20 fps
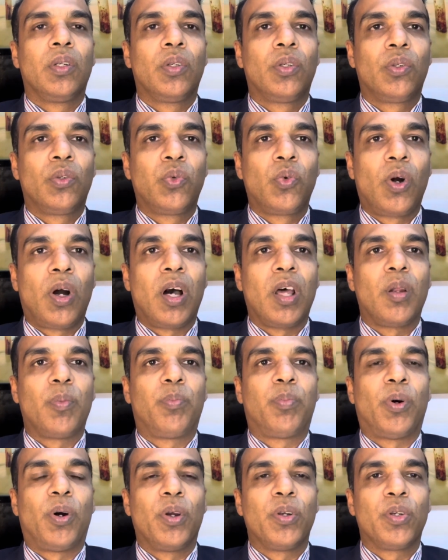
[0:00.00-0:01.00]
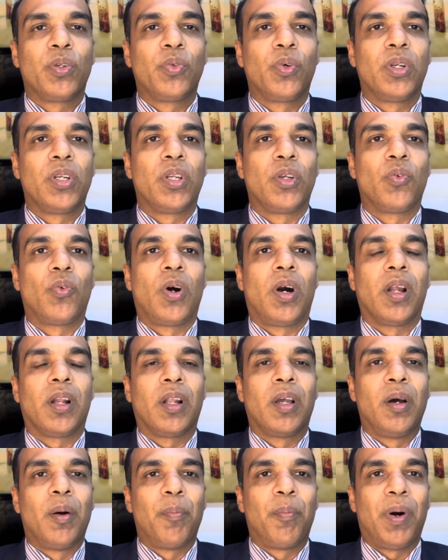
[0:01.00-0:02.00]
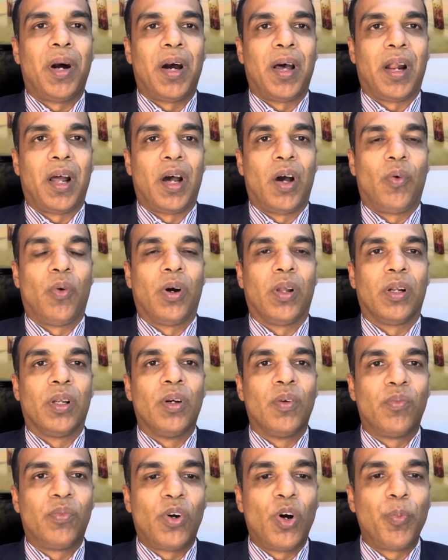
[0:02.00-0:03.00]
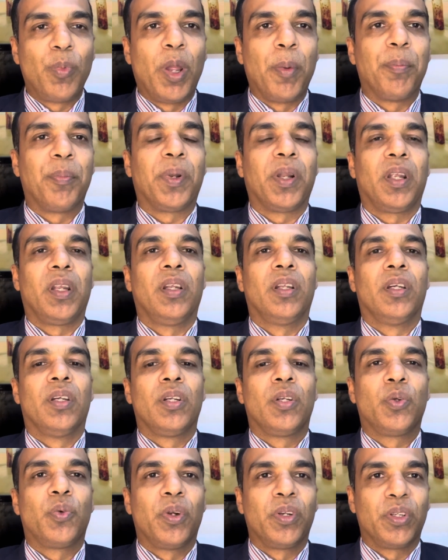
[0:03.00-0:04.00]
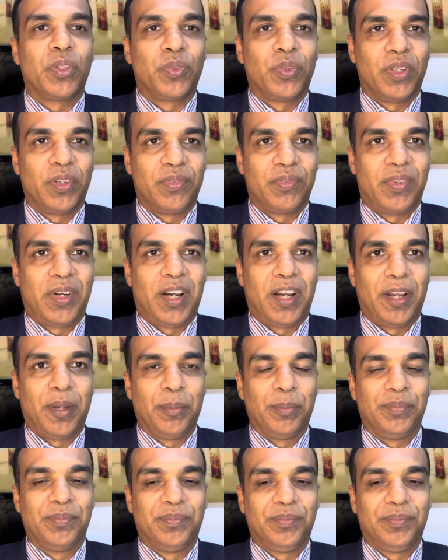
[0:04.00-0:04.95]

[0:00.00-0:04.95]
12.21 per hour from April 2025.